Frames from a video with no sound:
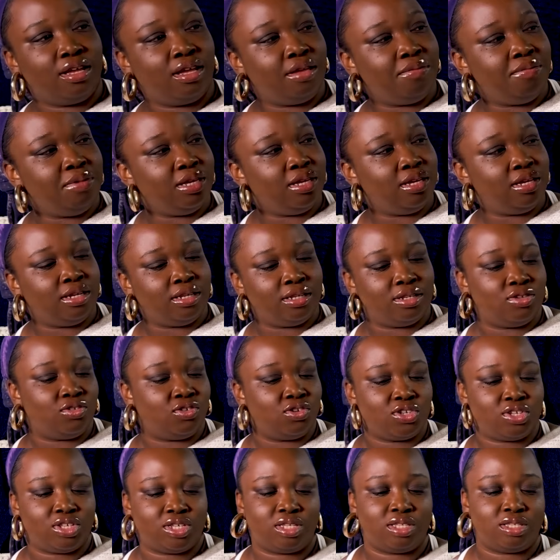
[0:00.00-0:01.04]
I mean,
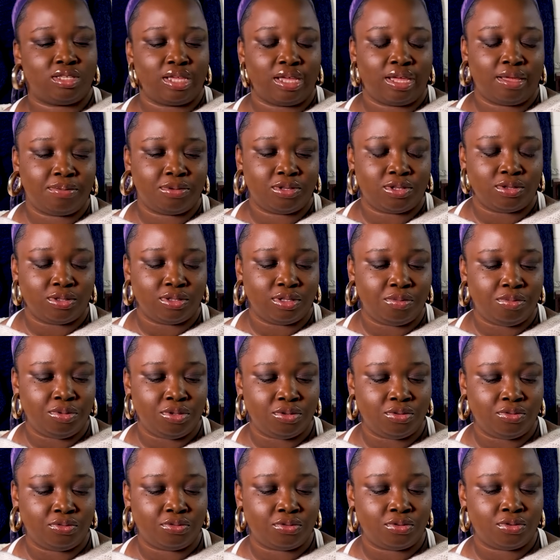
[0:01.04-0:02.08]
just absolutely
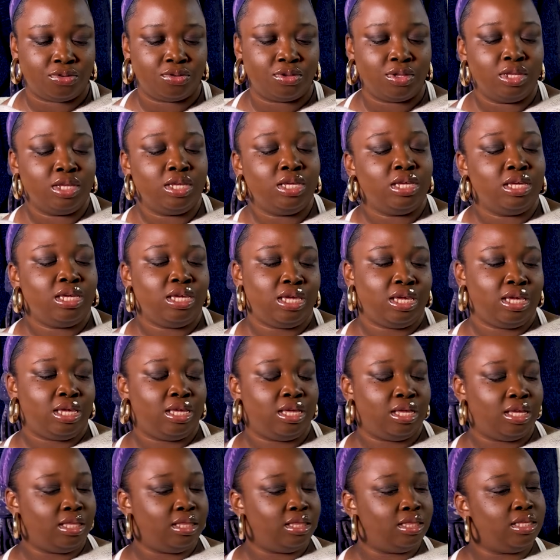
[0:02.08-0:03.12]
beautiful.
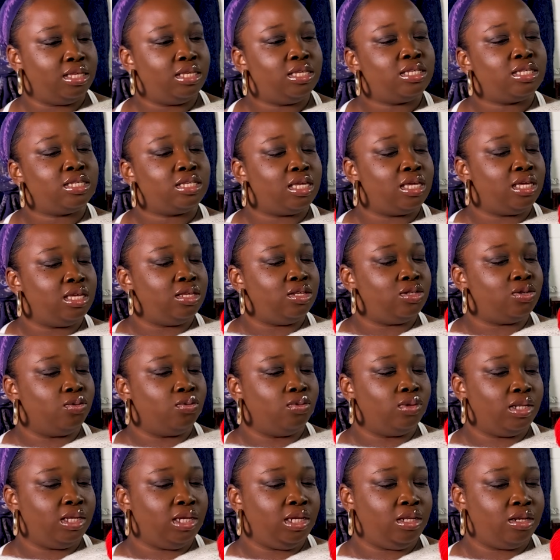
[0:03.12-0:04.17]
And this is
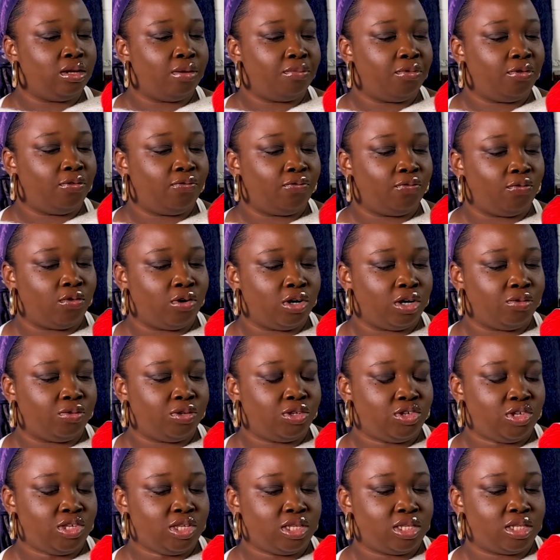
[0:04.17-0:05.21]
Onling number 4,
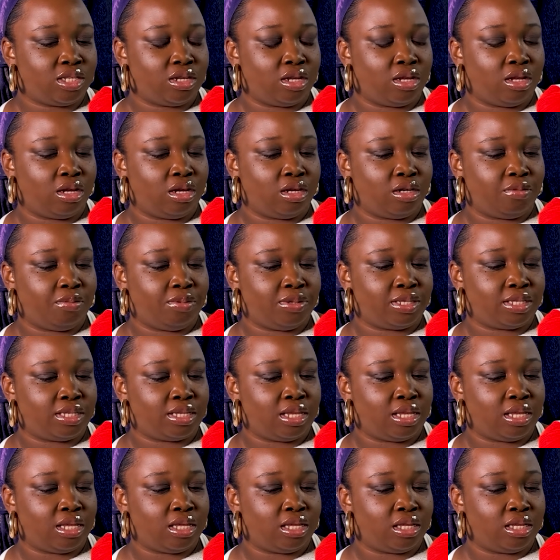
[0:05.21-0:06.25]
which is
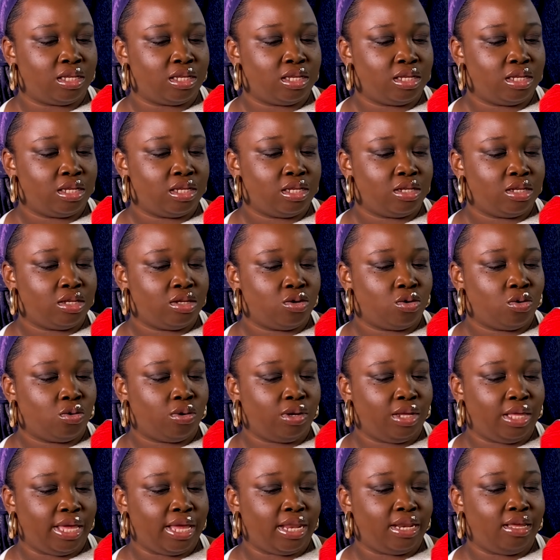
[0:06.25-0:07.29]
100%
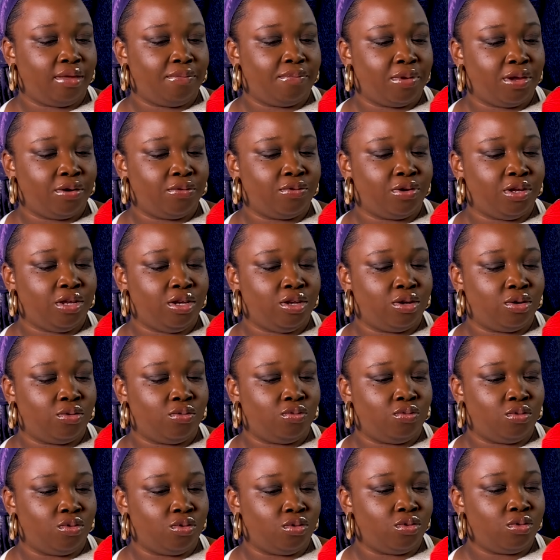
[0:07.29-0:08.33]
organic merino
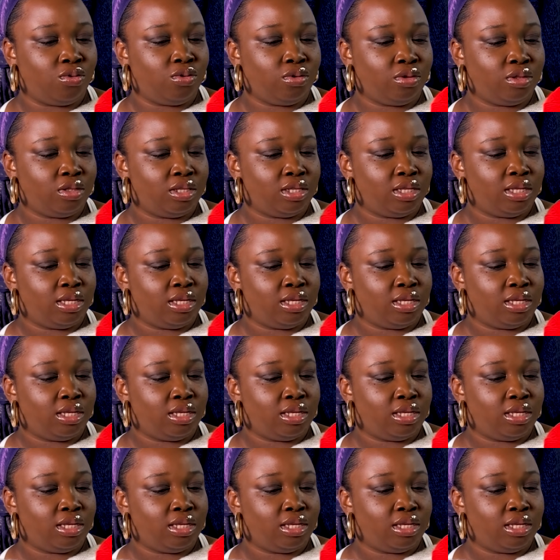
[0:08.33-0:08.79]
wool.